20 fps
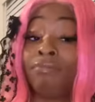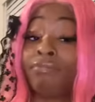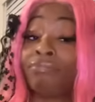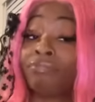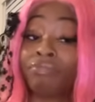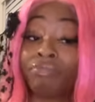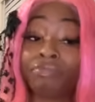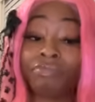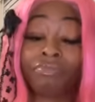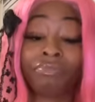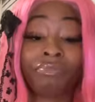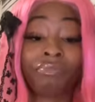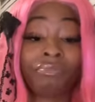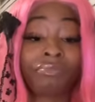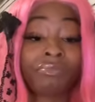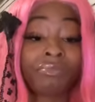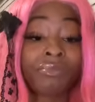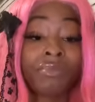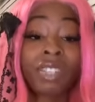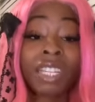it. Hmm.
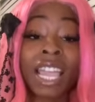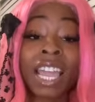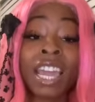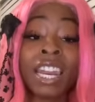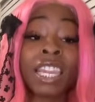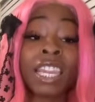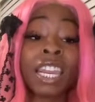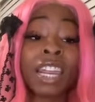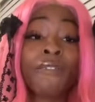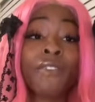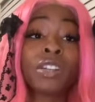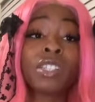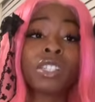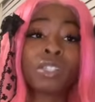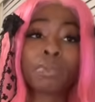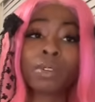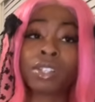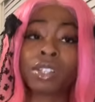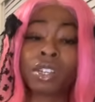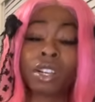And again, at first this
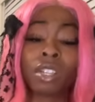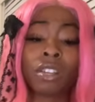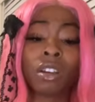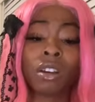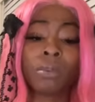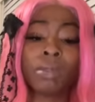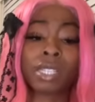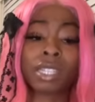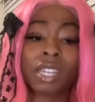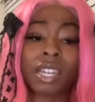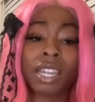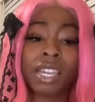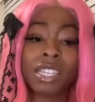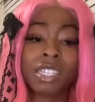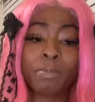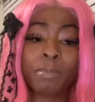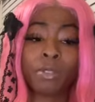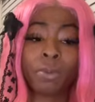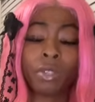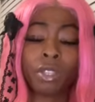person could have thought it was
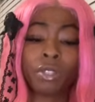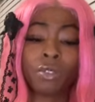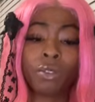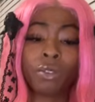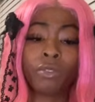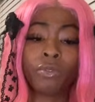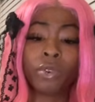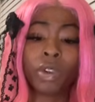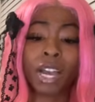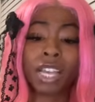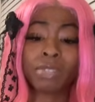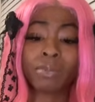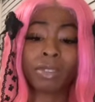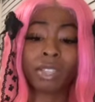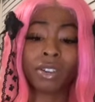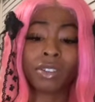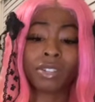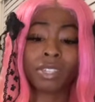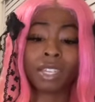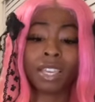lust between the two of you guys, but
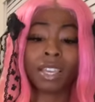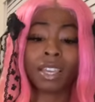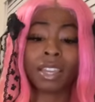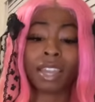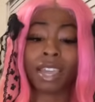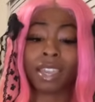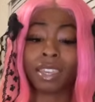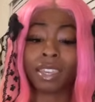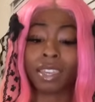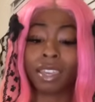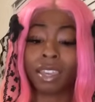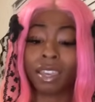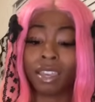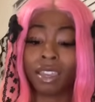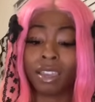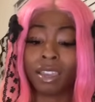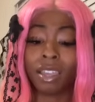they're saying like, yeah,